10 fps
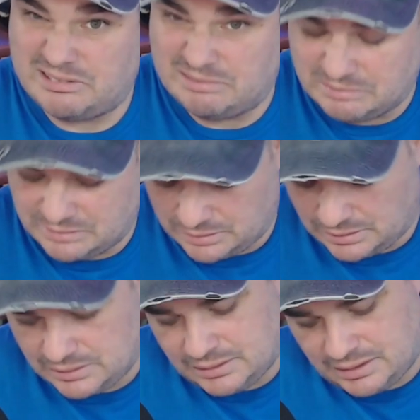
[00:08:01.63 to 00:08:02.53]

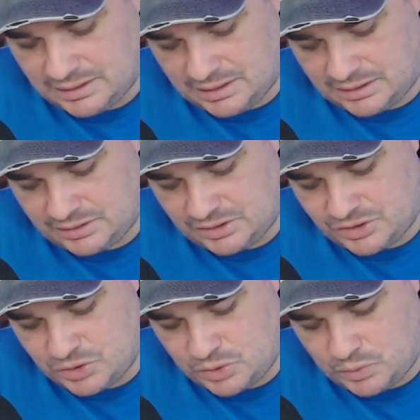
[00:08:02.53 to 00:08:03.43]
the
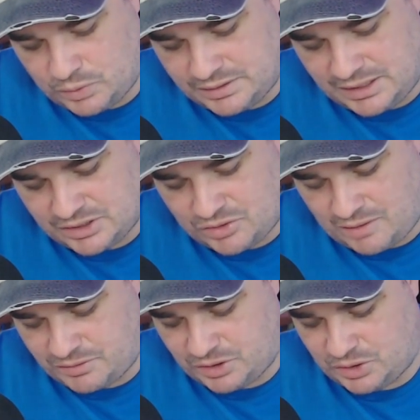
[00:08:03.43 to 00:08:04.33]
Duel Test
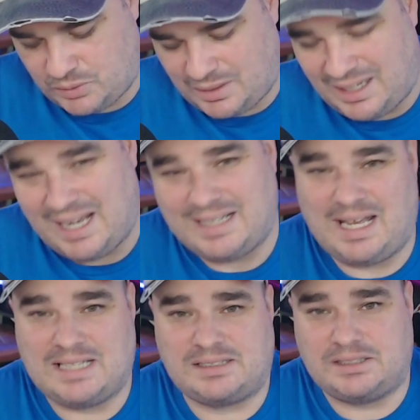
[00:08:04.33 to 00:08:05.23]
Drive 2, and
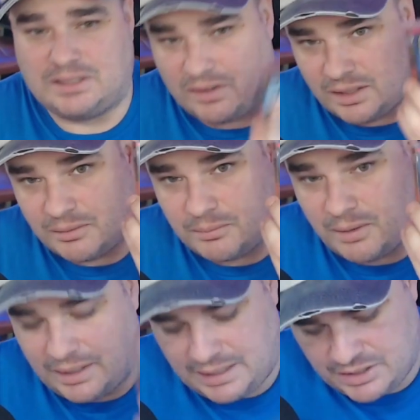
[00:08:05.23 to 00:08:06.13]
SDI,
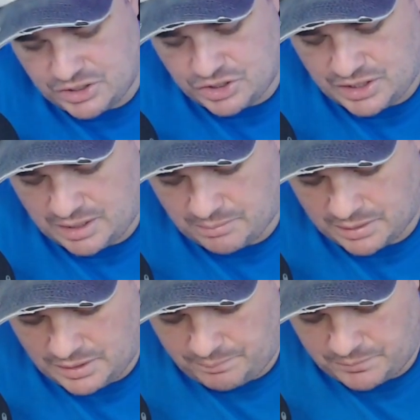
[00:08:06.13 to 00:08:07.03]
my hidden gem.
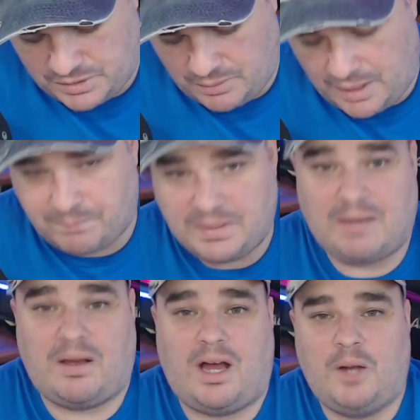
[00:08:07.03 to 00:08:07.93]
So
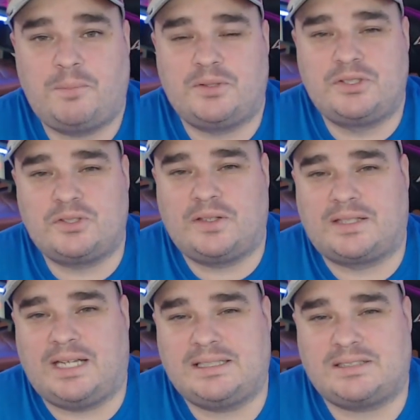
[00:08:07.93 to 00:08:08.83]
yeah, I hope you enjoyed
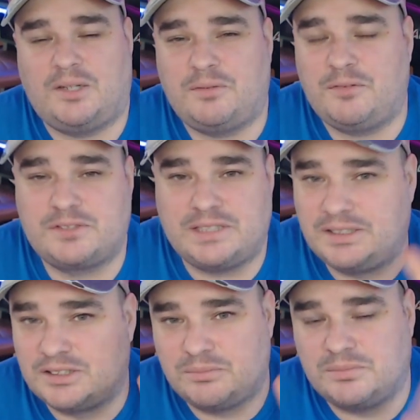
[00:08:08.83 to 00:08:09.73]
that. I hope you've
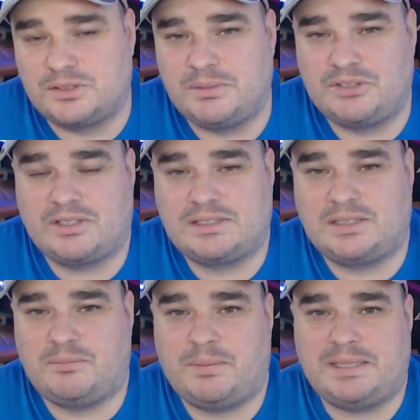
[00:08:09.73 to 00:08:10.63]
seen some
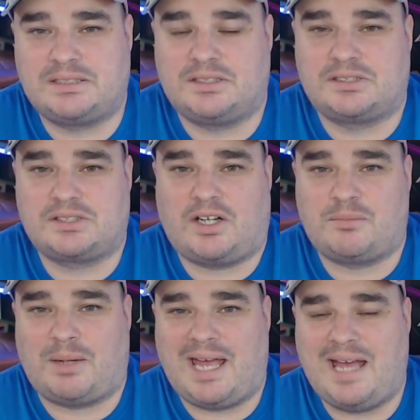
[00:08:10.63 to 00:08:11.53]
interesting bits to the side
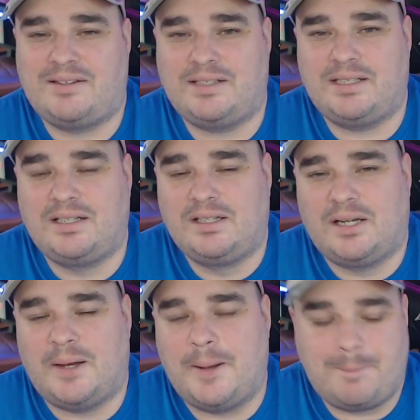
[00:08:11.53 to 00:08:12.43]
of my head here.
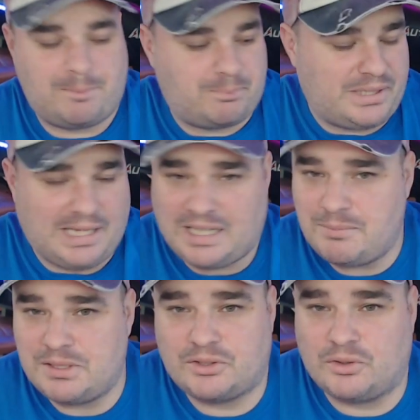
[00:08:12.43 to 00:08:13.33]
But yeah, give
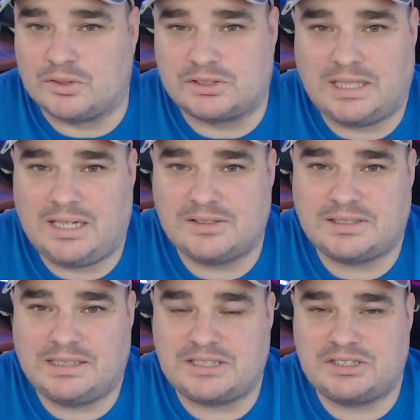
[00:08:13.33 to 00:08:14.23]
me your thoughts. How's
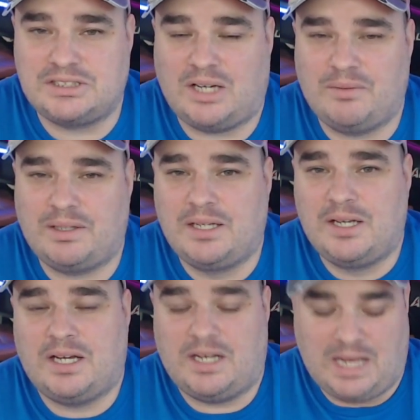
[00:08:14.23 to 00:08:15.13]
the collection going?
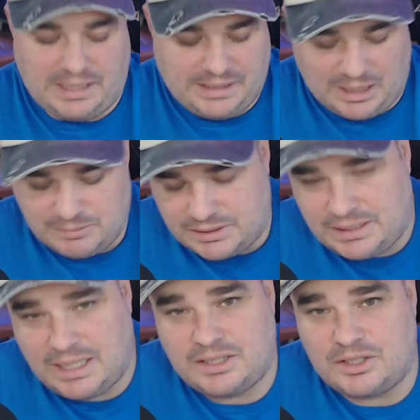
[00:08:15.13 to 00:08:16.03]
Any games in
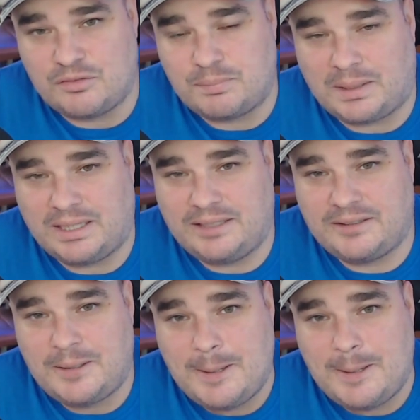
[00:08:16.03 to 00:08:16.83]
there that you've played?